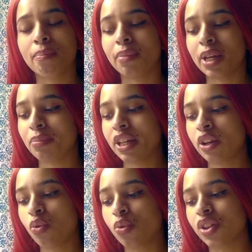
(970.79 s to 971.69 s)

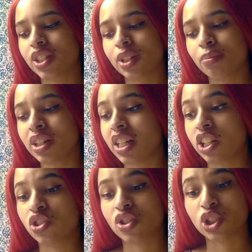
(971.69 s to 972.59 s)
maybe, or someone
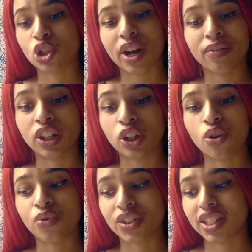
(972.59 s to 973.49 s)
is just traveling
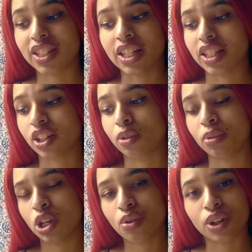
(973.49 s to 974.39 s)
overseas. It could
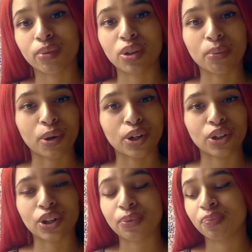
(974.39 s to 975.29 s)
be you, it could be your
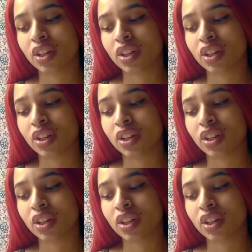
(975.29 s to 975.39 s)
partner,